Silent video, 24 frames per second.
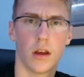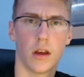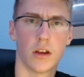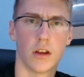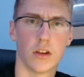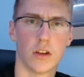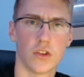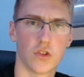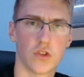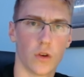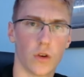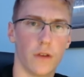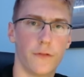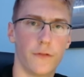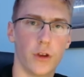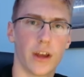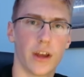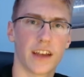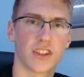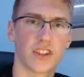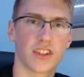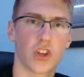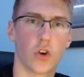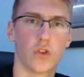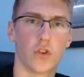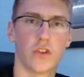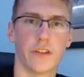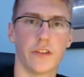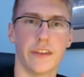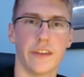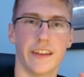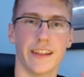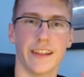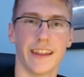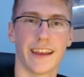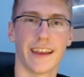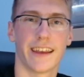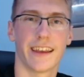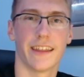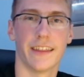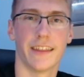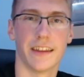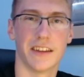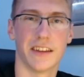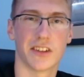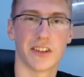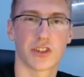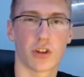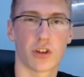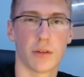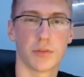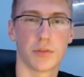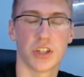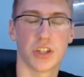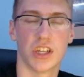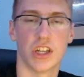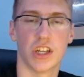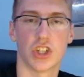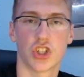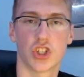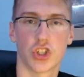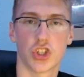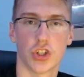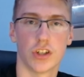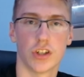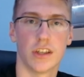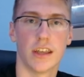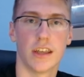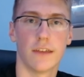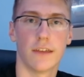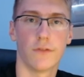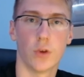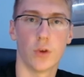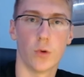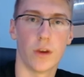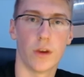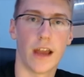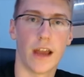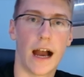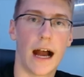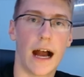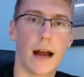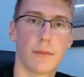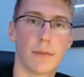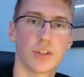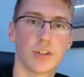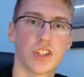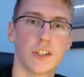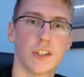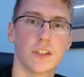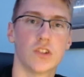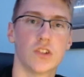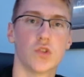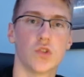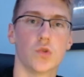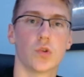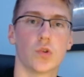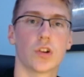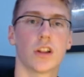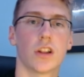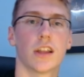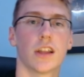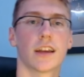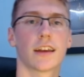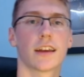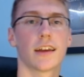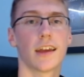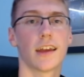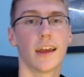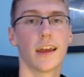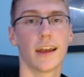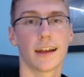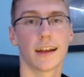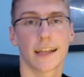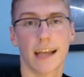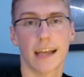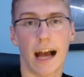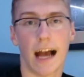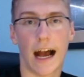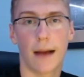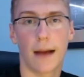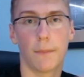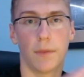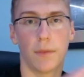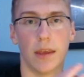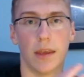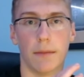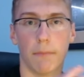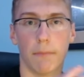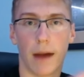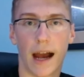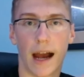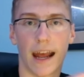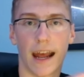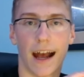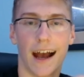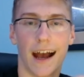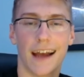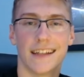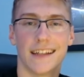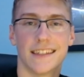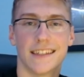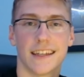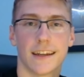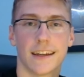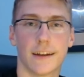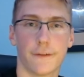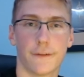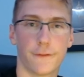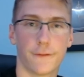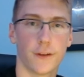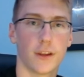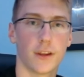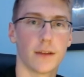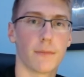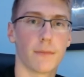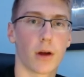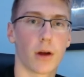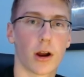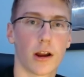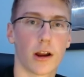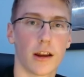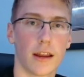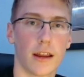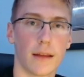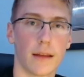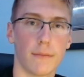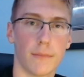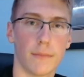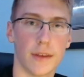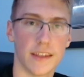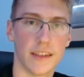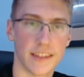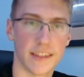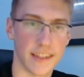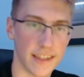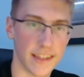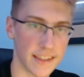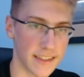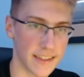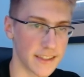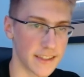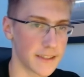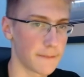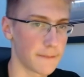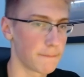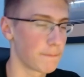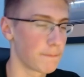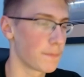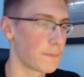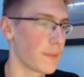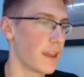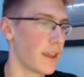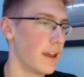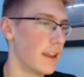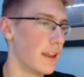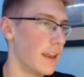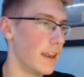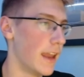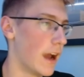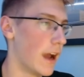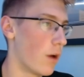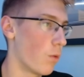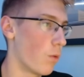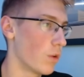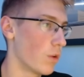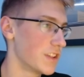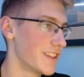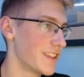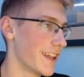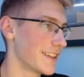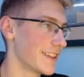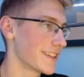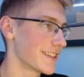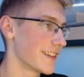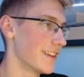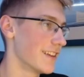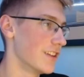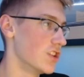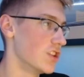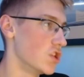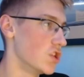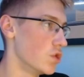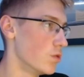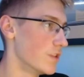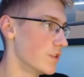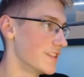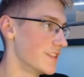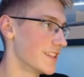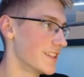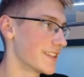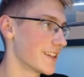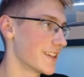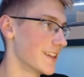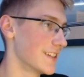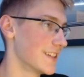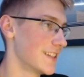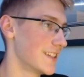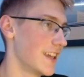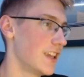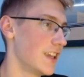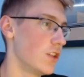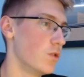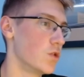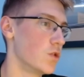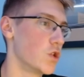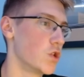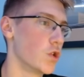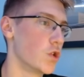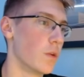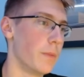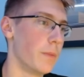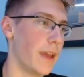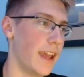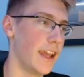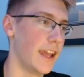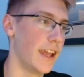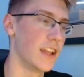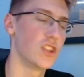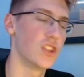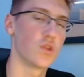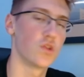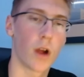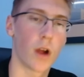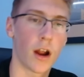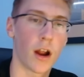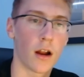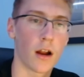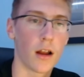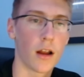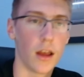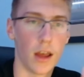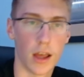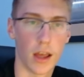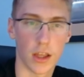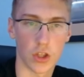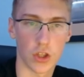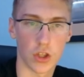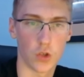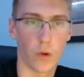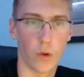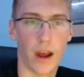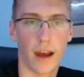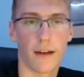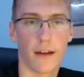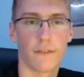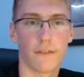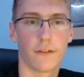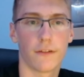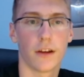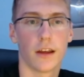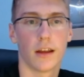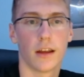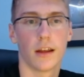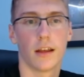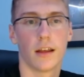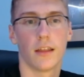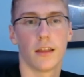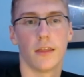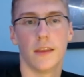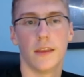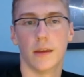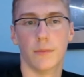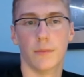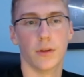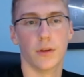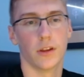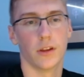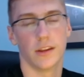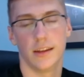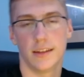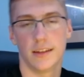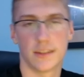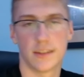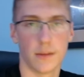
So if you guys go to the link in the description, it should give you an option to click copy my high ticket affiliate marketing business. Now what that's going to do is it's going to take you to a page where you have the ability to